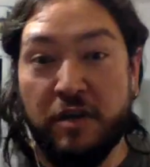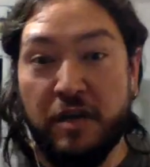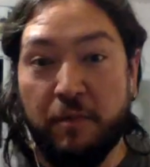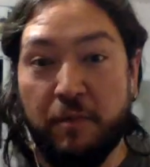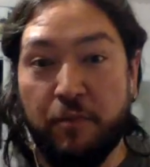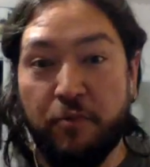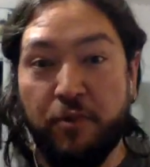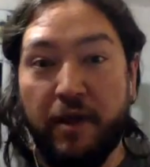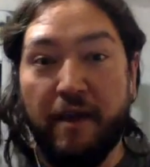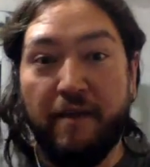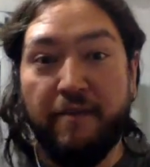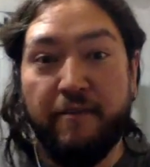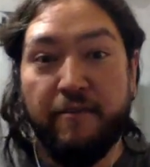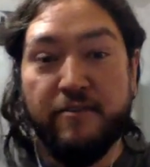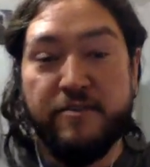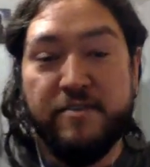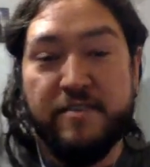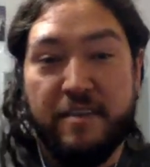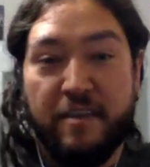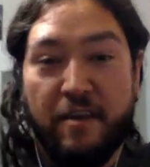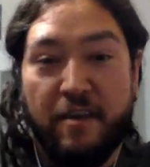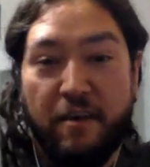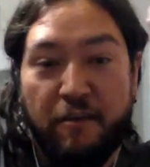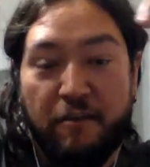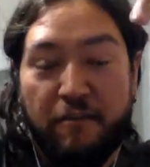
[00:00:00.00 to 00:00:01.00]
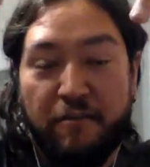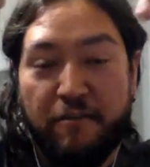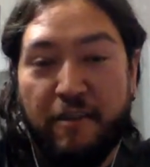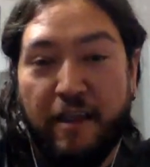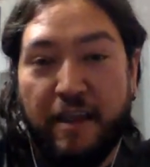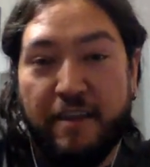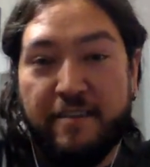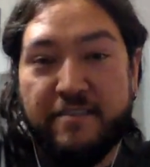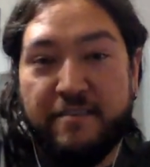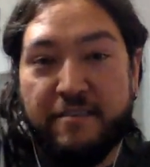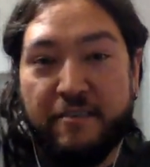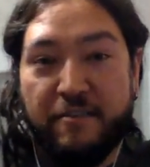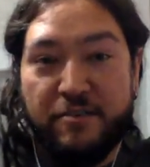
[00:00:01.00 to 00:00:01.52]
to play, and there's the colored
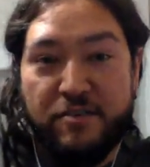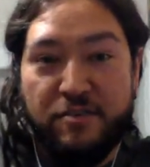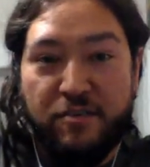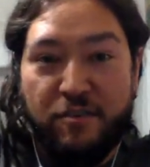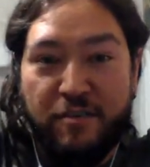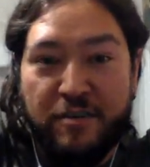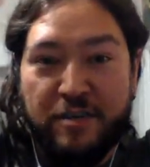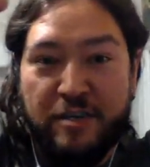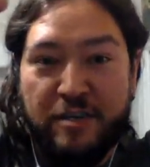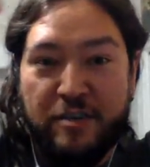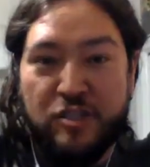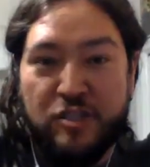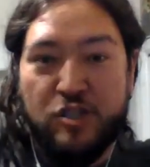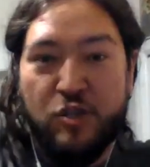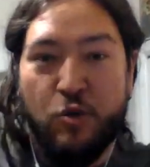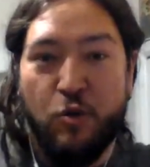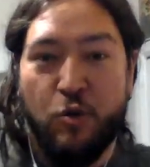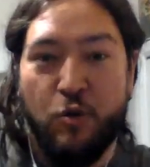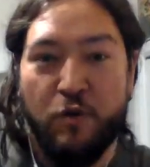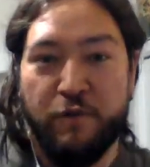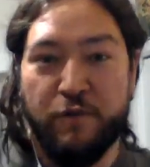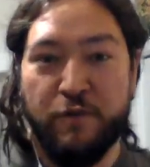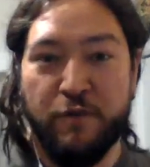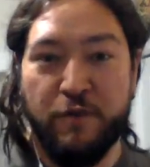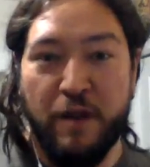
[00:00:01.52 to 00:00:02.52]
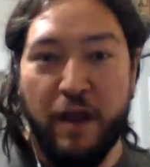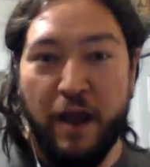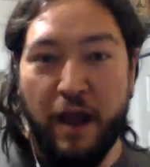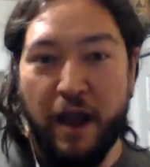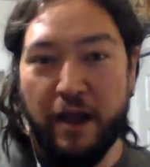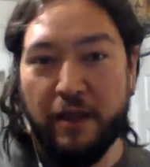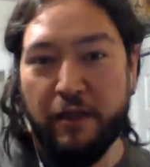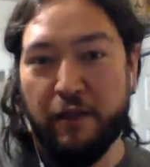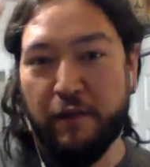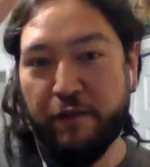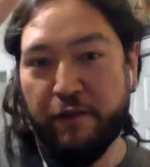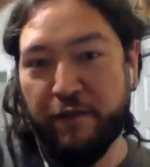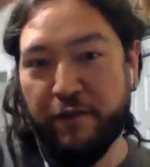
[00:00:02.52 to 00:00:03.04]
lights that are starting to show over
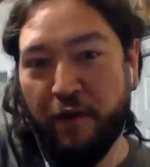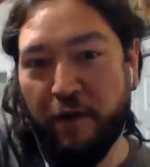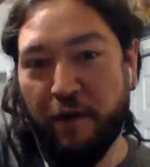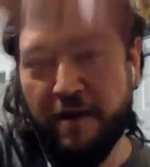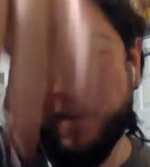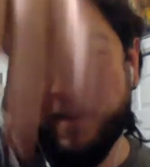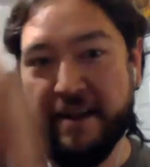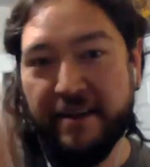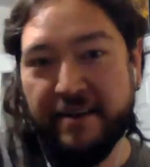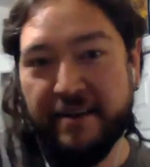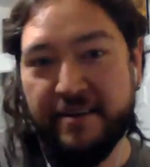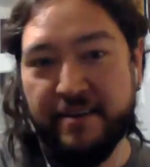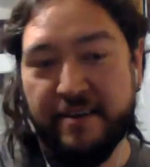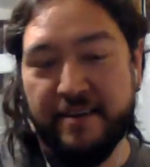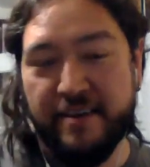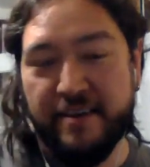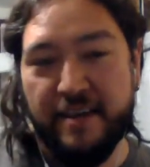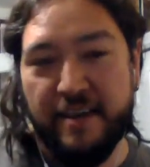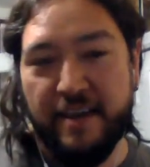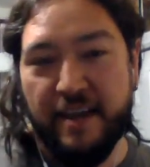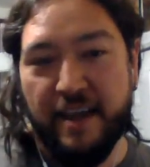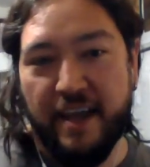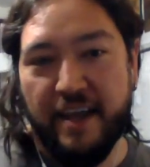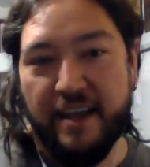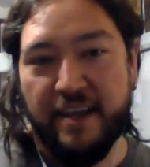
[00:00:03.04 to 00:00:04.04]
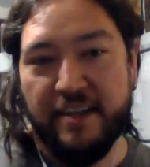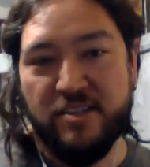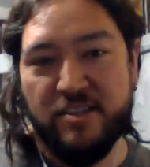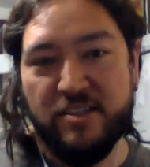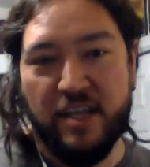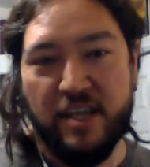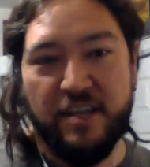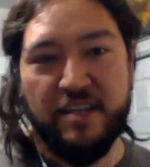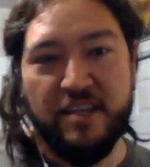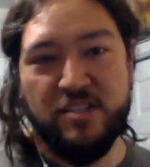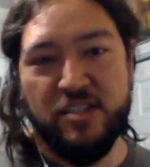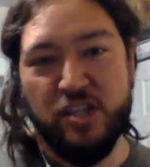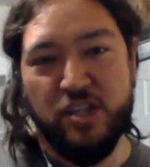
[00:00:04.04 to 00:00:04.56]
on the far end. And it
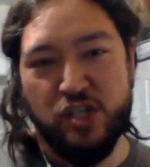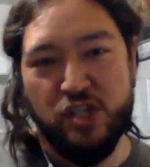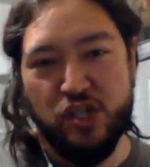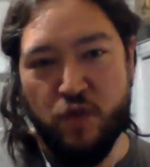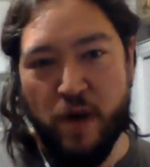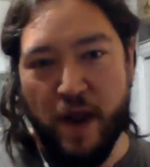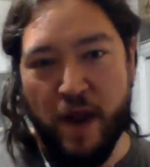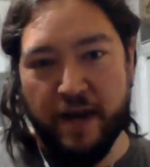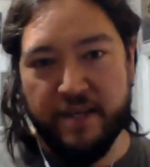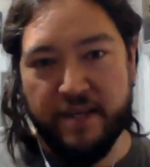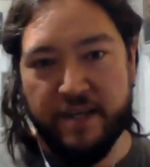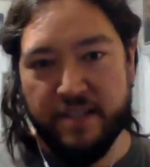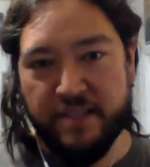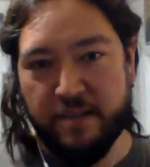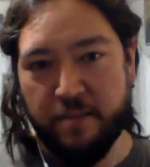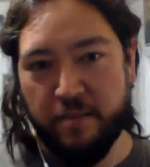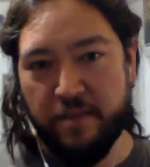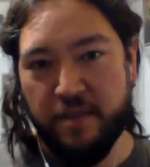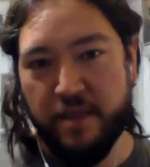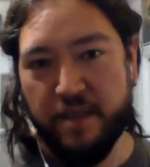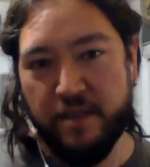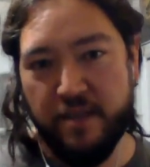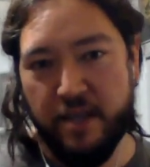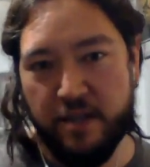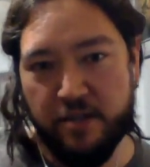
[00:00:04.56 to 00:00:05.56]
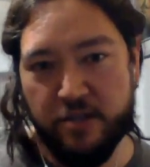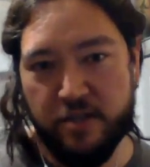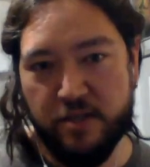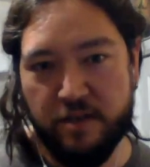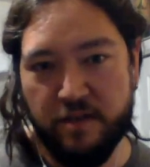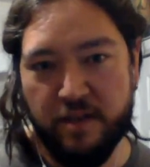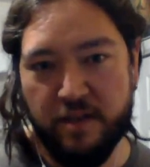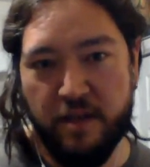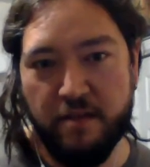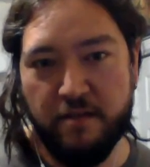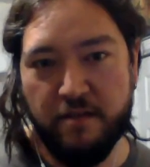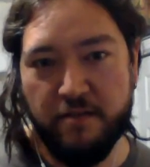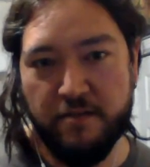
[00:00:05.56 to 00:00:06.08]
is distracting some of the attention.
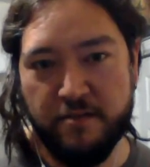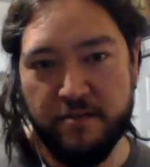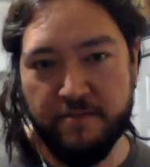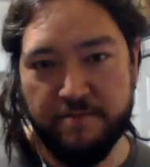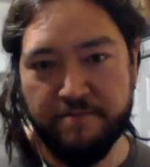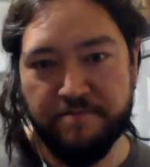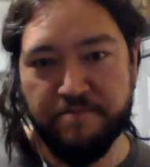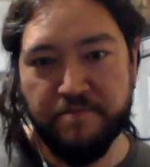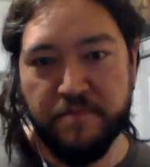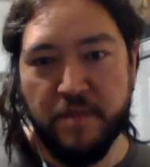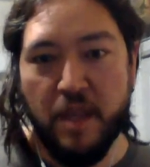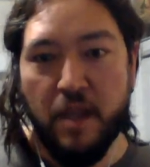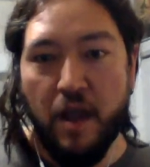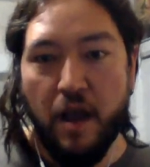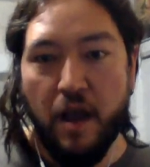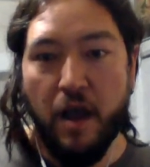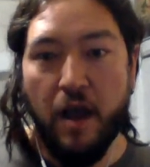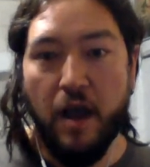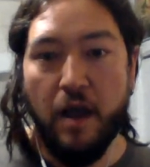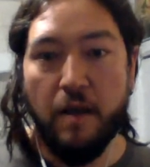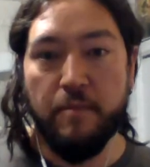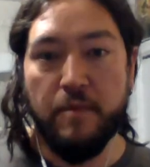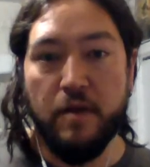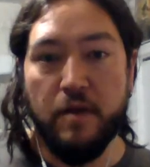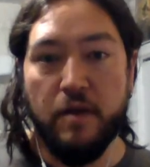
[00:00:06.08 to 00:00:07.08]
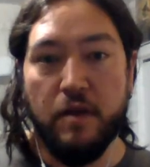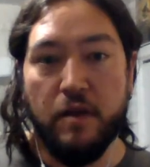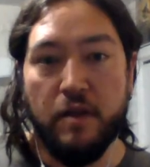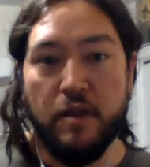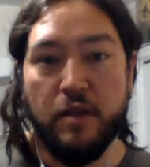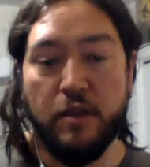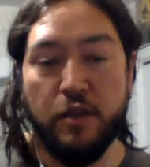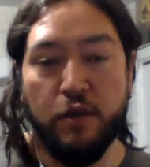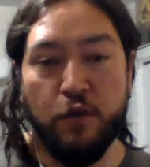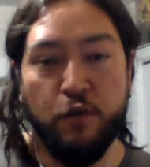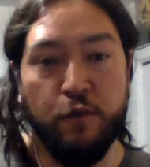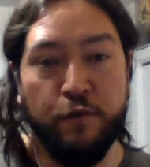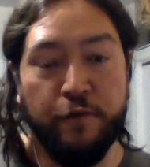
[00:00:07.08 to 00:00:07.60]
Awesome.
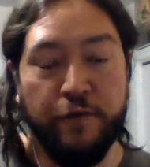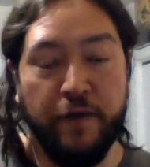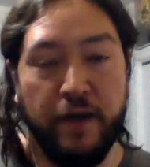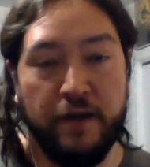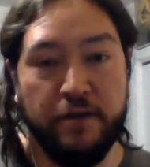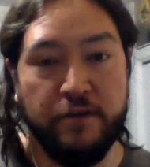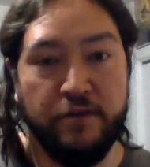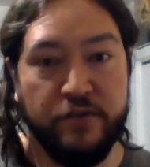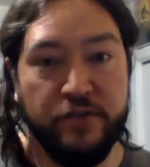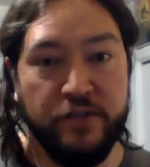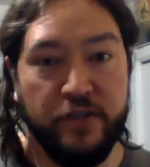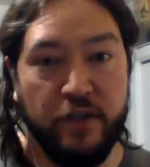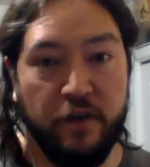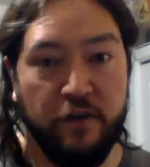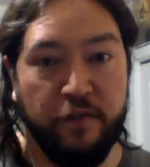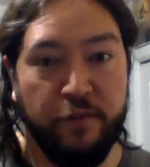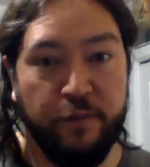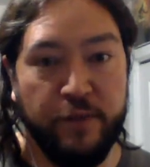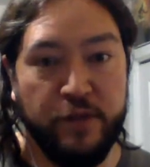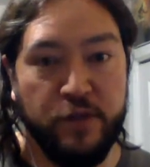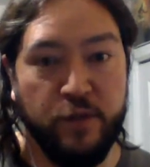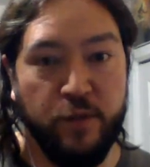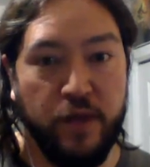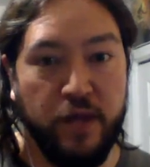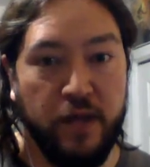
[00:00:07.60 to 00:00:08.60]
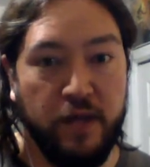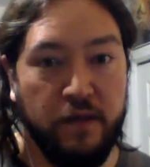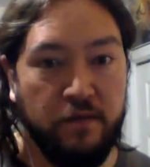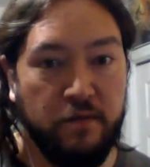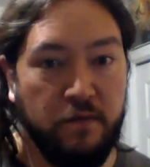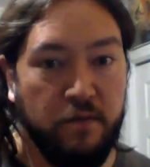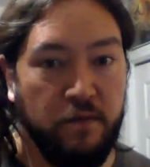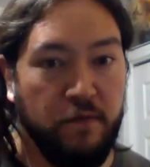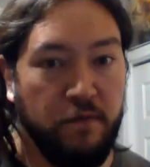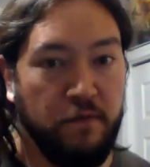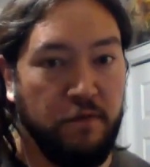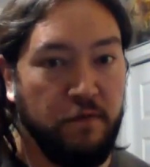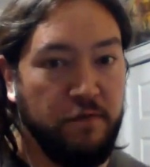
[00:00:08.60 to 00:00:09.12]
You find yourself between
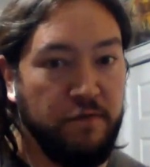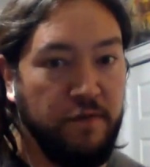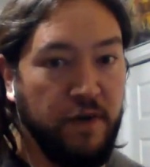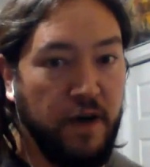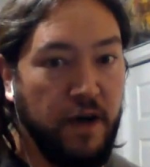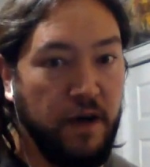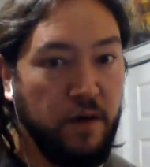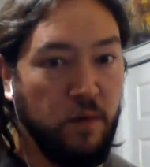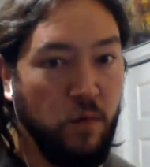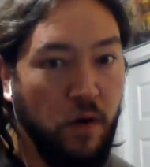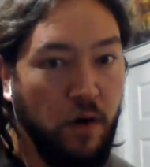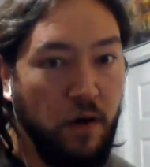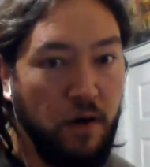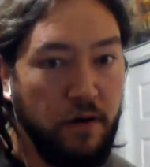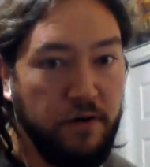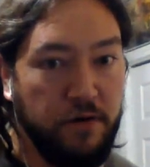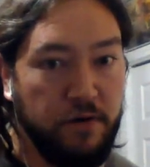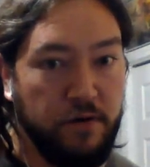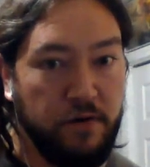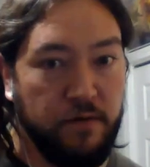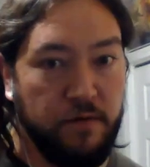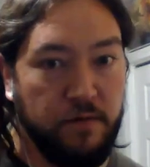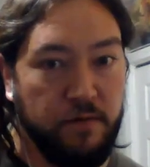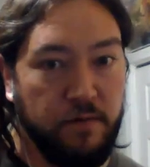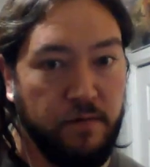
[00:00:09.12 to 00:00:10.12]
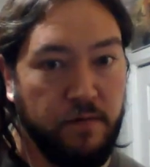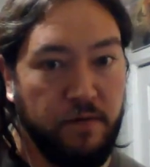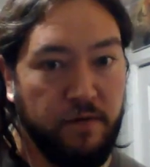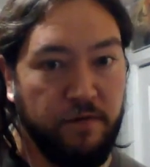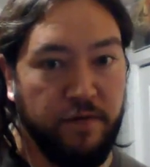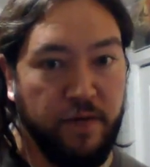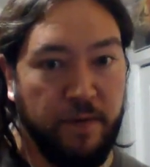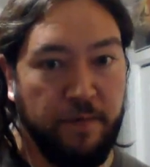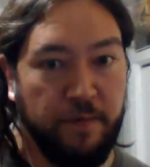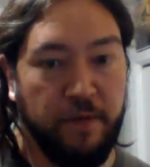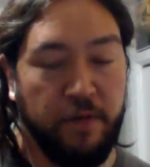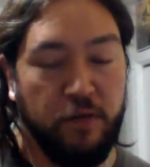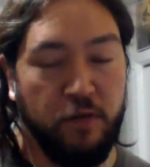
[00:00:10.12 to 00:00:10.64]
Von Wander,
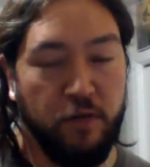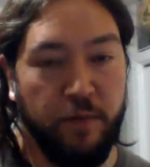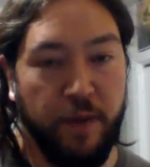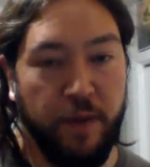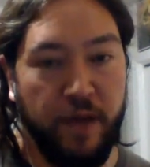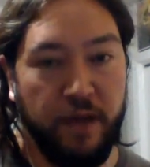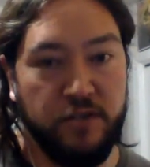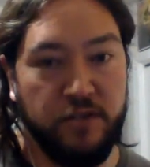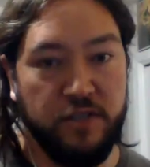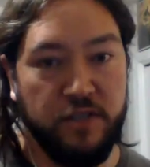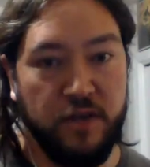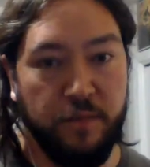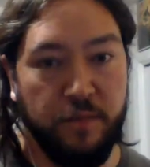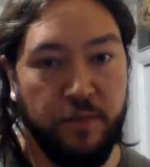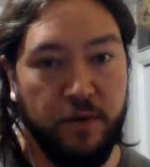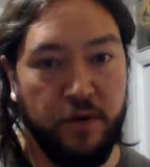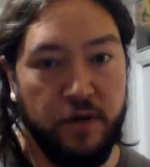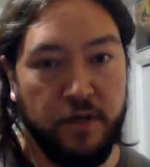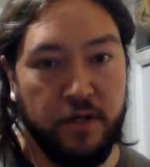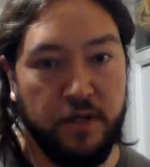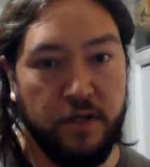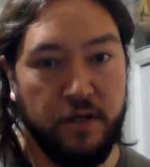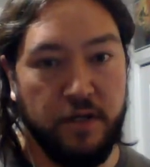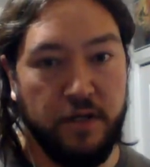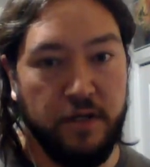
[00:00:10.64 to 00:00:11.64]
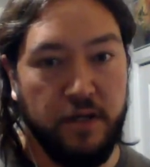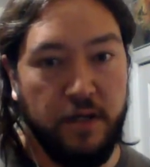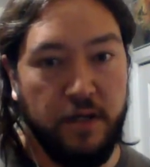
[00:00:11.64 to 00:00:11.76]
flipping through pages in a book,